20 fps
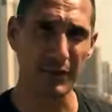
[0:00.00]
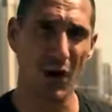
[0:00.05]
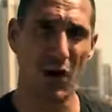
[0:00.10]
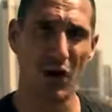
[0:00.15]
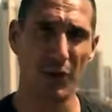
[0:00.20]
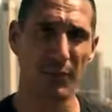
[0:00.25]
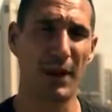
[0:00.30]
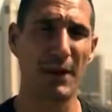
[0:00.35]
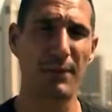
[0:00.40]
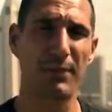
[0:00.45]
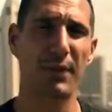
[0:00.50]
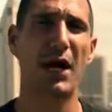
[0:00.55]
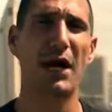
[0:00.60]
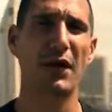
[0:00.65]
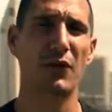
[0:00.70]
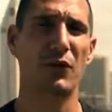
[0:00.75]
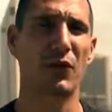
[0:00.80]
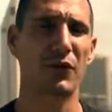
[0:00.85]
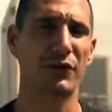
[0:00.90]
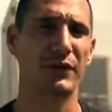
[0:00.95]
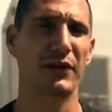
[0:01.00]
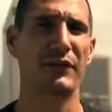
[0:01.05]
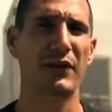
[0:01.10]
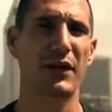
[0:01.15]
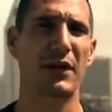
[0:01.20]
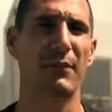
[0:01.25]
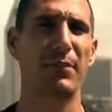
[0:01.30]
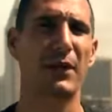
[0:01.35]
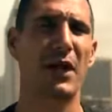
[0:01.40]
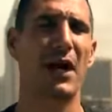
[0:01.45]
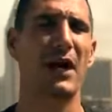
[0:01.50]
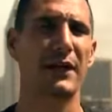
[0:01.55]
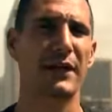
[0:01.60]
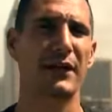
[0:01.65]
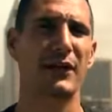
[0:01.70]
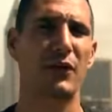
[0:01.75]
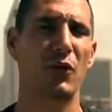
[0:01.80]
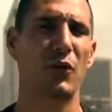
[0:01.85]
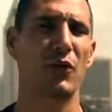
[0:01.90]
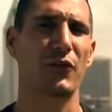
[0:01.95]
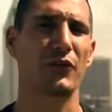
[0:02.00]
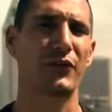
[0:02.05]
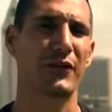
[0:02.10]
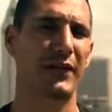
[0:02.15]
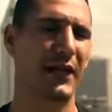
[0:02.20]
or my blog course. I've got a blogging course